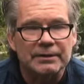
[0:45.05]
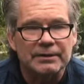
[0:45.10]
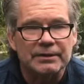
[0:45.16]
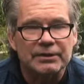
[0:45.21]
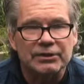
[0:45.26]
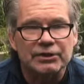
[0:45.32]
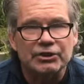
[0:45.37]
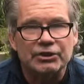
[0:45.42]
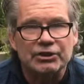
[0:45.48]

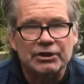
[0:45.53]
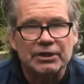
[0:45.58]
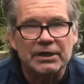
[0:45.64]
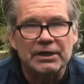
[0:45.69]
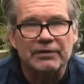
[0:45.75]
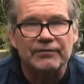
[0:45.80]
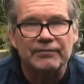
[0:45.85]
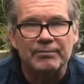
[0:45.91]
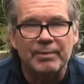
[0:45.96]
can
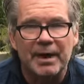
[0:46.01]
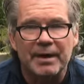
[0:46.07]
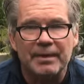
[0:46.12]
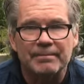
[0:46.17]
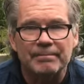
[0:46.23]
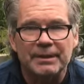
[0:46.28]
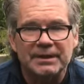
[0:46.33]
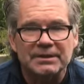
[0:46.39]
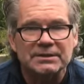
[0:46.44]
achieve by
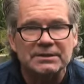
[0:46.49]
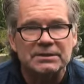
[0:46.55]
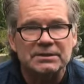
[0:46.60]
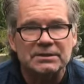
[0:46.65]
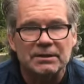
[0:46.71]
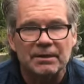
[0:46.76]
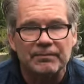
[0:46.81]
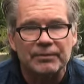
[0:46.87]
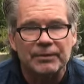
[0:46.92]
mixing
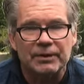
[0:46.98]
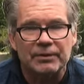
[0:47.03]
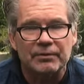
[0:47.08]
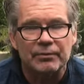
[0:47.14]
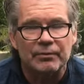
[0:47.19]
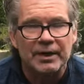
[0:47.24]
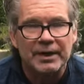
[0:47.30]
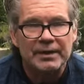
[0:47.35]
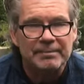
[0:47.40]
something the right